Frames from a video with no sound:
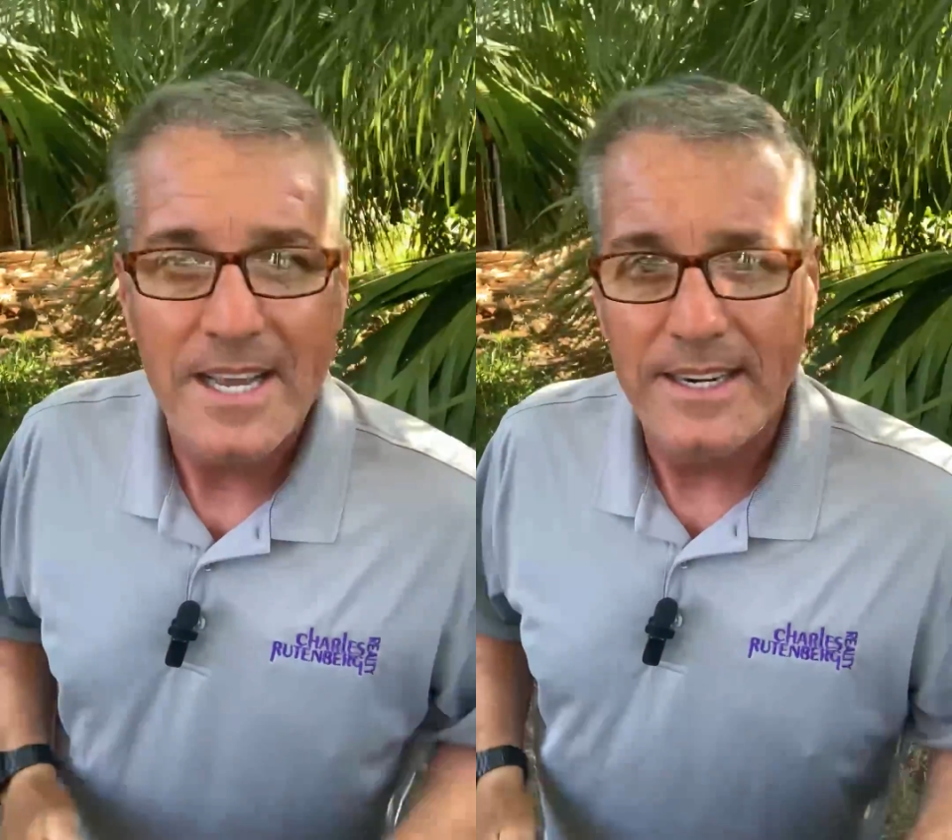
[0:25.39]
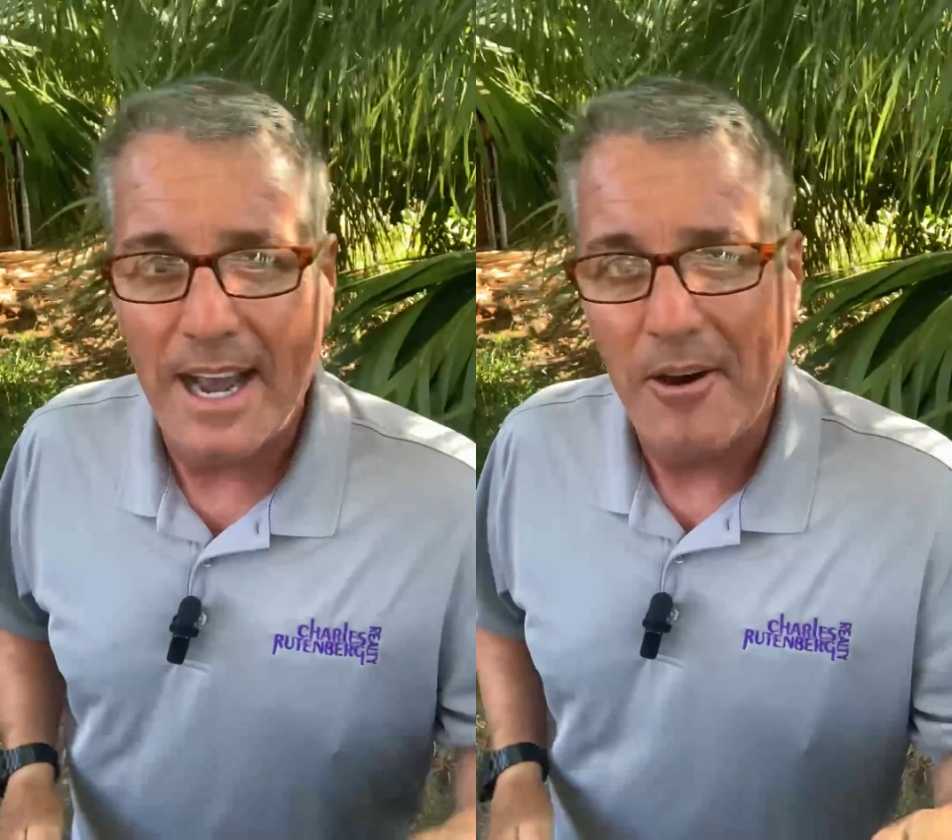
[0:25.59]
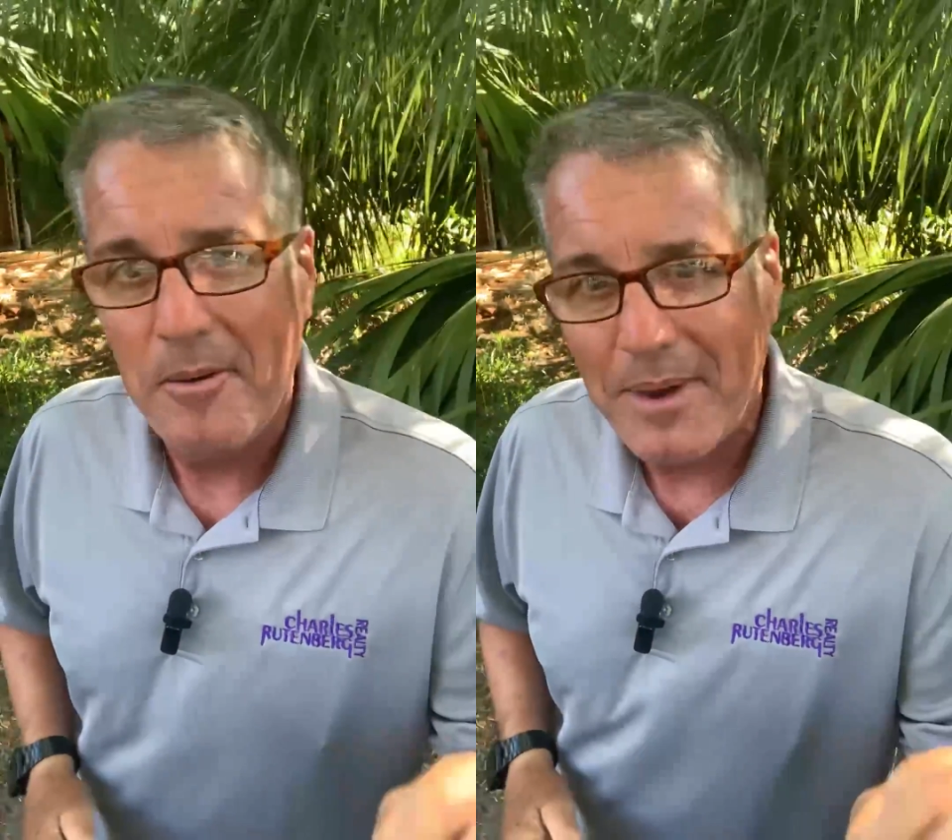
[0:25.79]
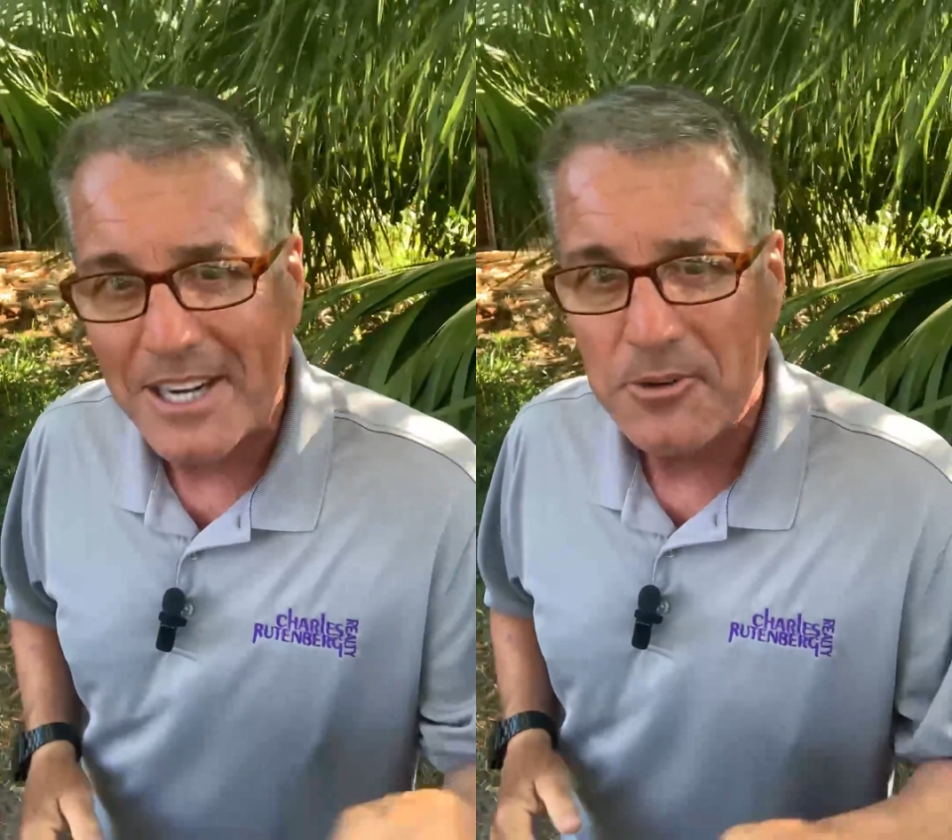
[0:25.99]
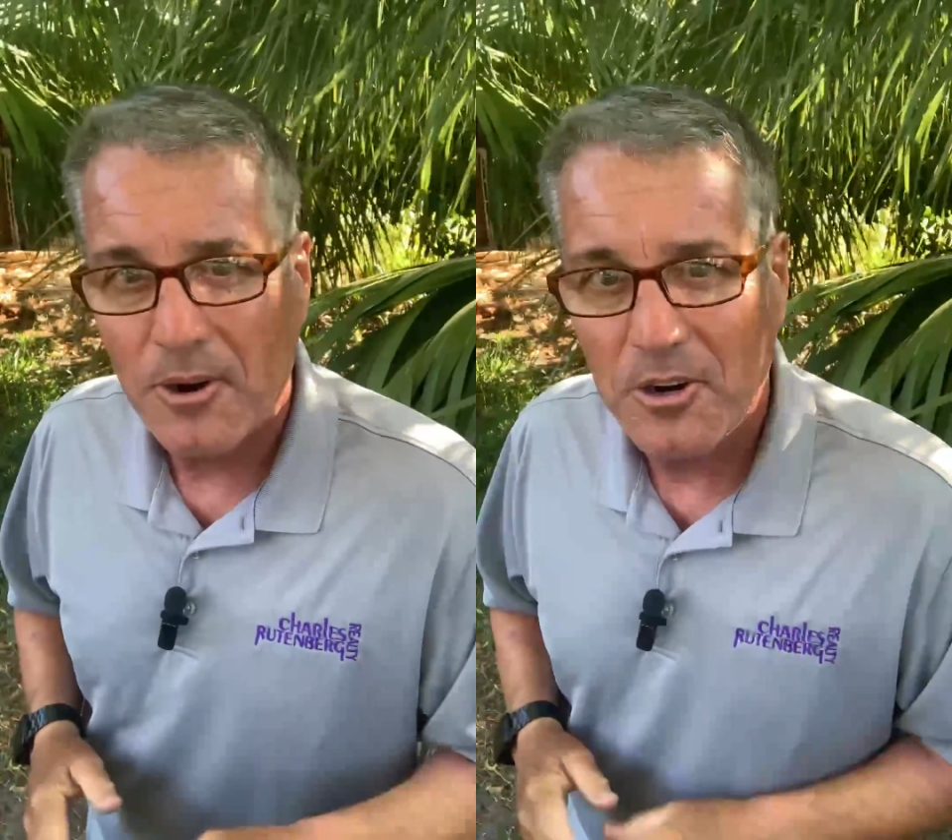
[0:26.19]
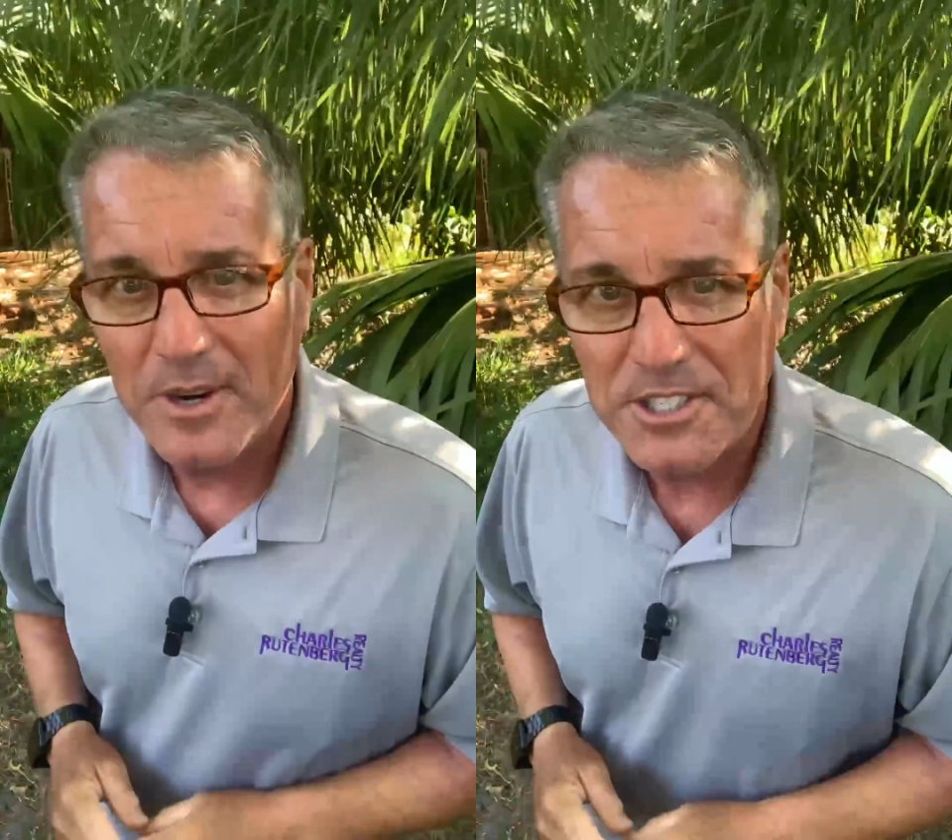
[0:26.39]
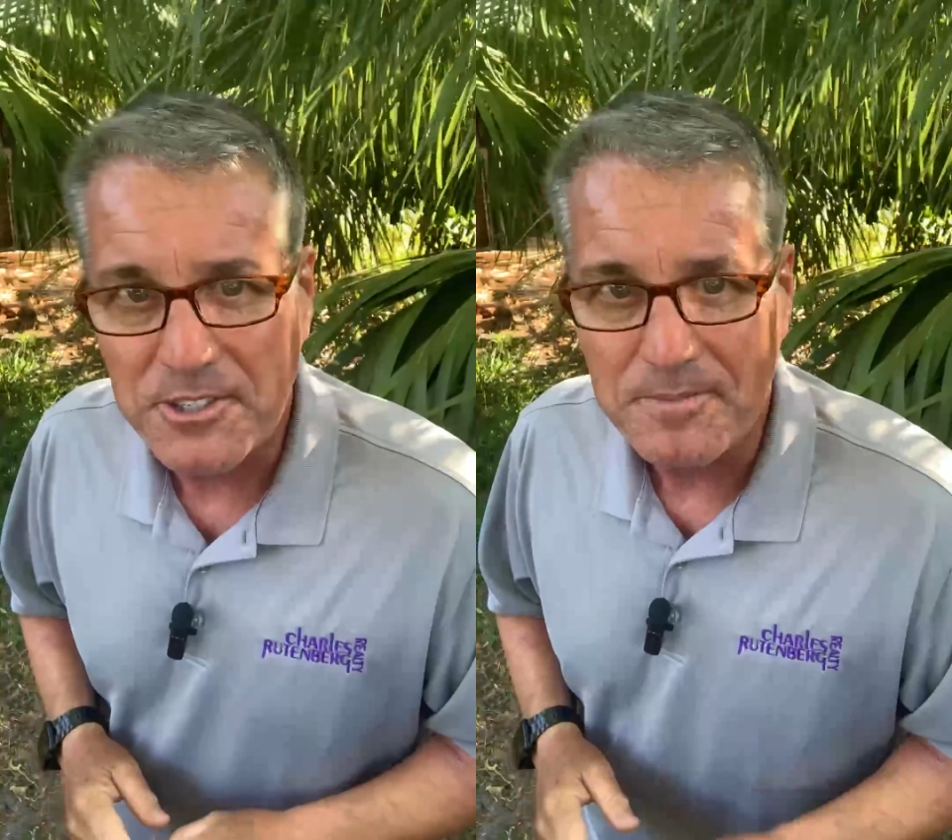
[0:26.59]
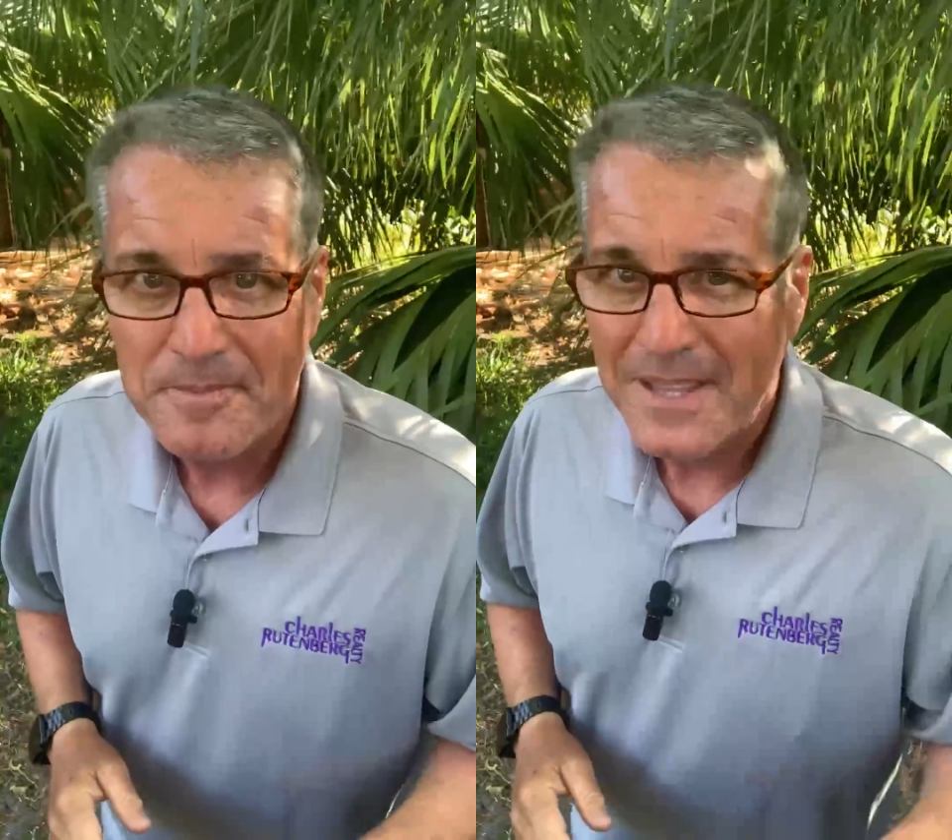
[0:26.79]
Now, back to our
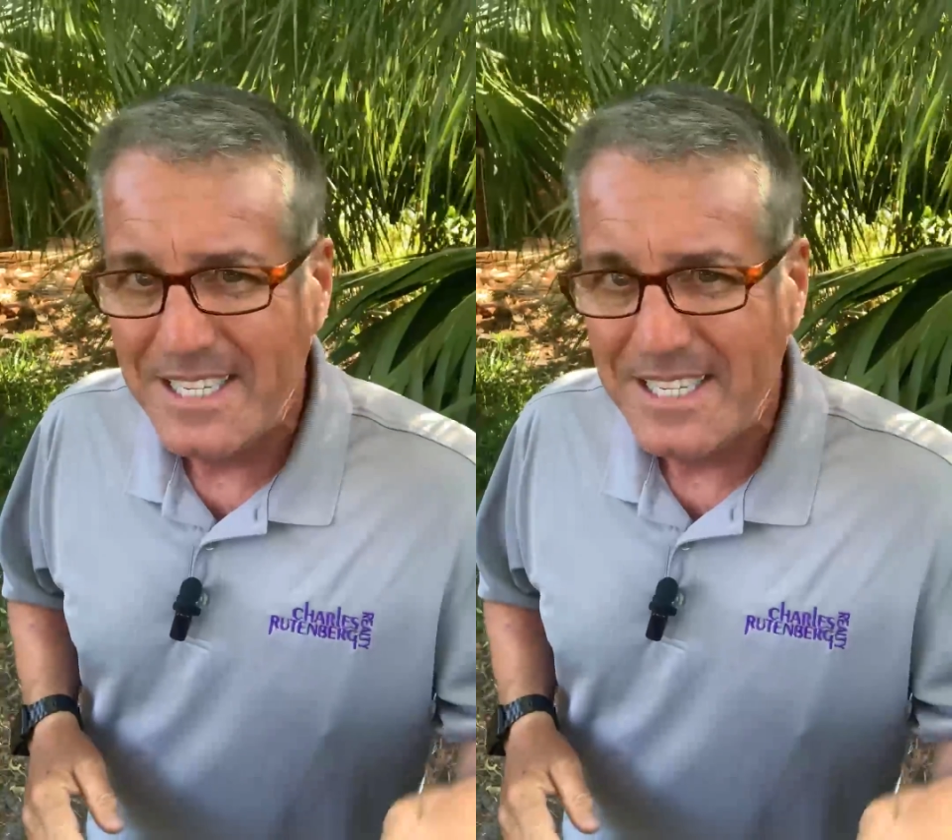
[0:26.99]
question.